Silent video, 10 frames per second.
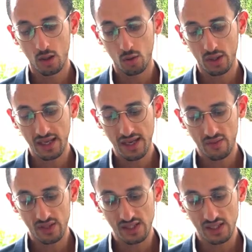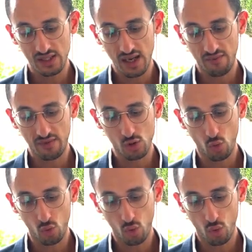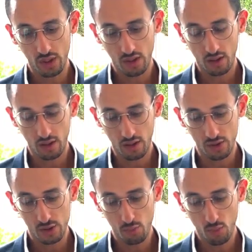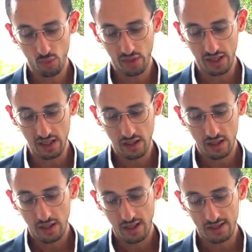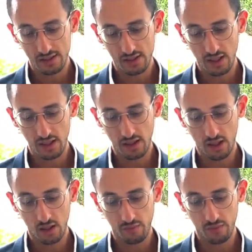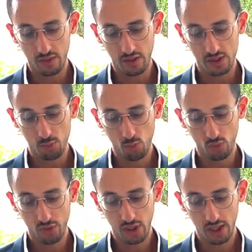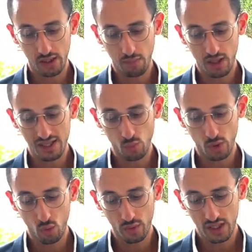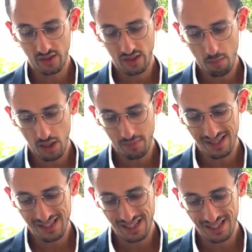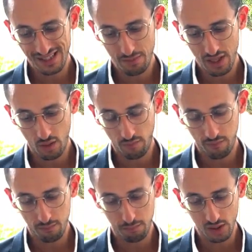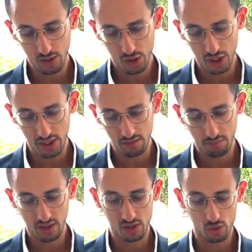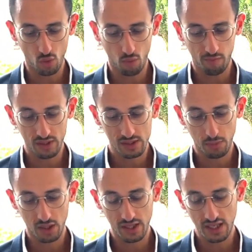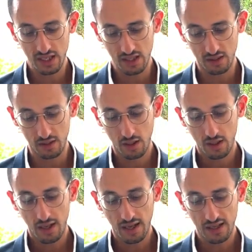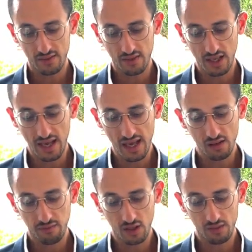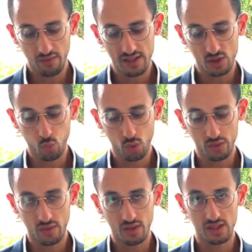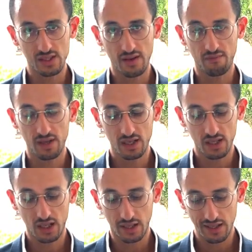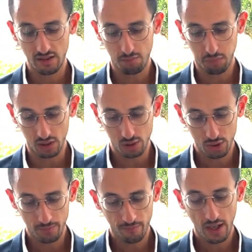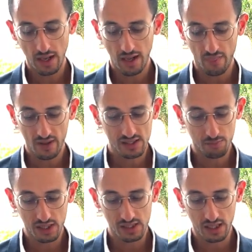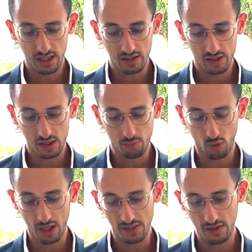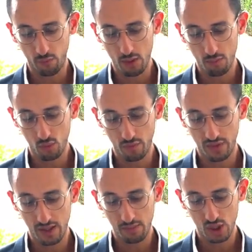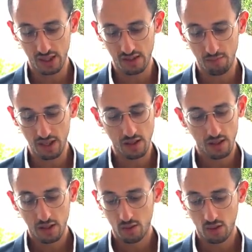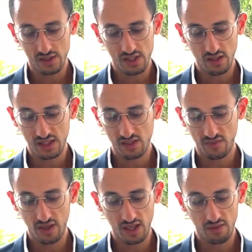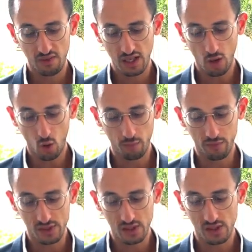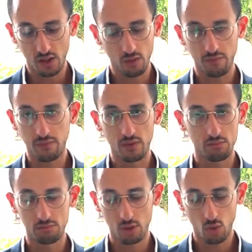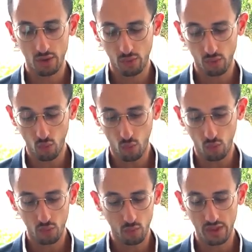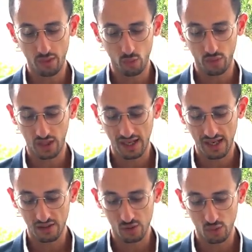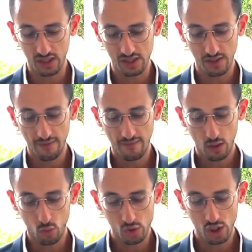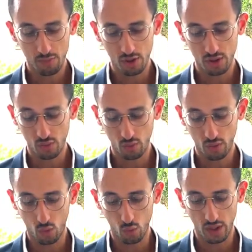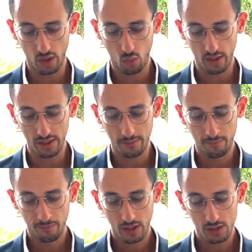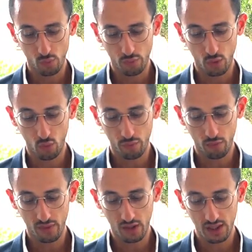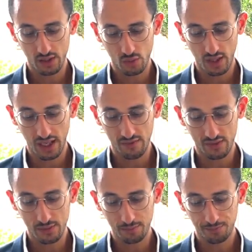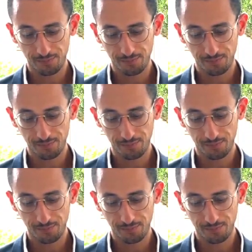Looking at the CSF, it's all going smoothly and in kind of a smooth line. But as we go here, there might be a little bit of bulge here, but it's not obvious. But here at the L5S1, there is a very clear bulge. And that's basically a disc prolapse. If we move the image a little bit, you can see that's very, very obvious. It's kind of going through all the way through the canal. So that's causing pressure on the cauda equina. So if we go from the right to the left,